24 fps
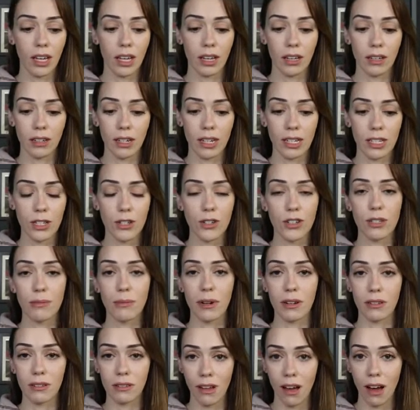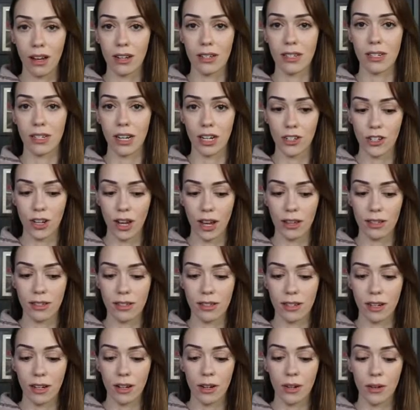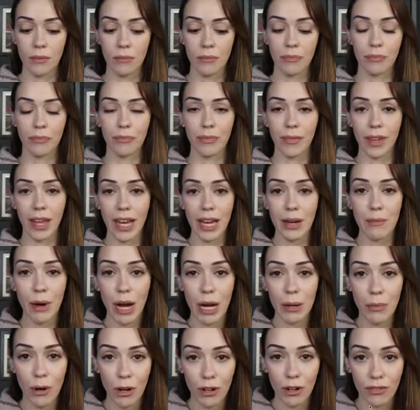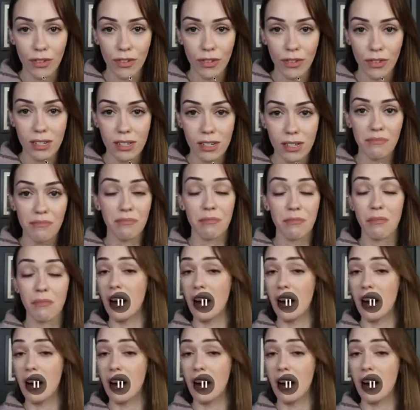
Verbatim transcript: And it's just been a lot to digest. Am I perfect?